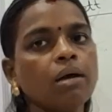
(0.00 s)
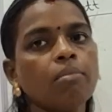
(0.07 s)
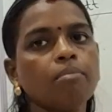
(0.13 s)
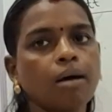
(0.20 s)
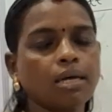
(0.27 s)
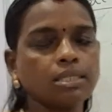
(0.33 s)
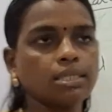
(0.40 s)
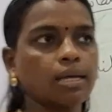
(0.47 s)

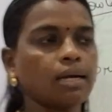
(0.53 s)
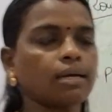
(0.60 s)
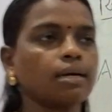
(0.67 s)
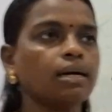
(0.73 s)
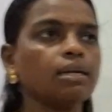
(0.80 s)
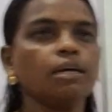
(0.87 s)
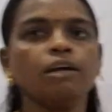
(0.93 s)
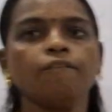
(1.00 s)

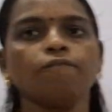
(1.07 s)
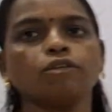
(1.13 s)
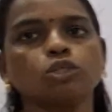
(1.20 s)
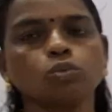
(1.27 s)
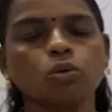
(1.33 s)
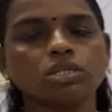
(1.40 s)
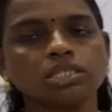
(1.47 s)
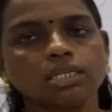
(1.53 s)
massacre.
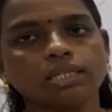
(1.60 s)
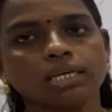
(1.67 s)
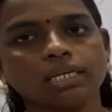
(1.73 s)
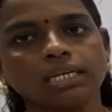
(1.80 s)
Which was in the